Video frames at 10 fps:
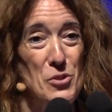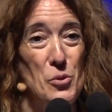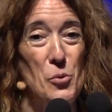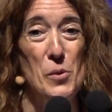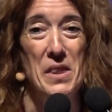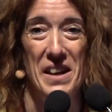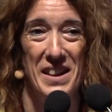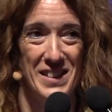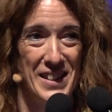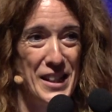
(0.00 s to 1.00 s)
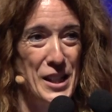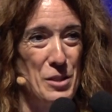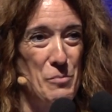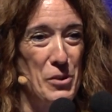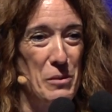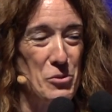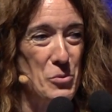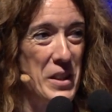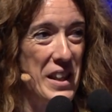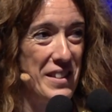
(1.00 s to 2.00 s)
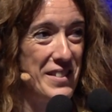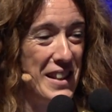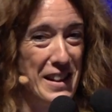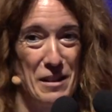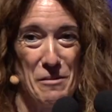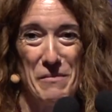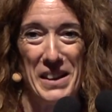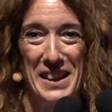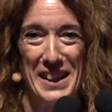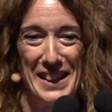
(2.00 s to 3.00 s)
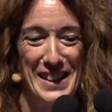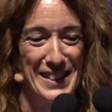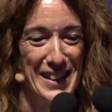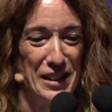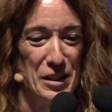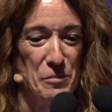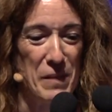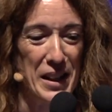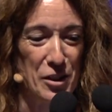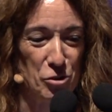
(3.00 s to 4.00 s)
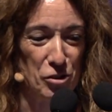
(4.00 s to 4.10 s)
This is what this is about, so that we can all look after each other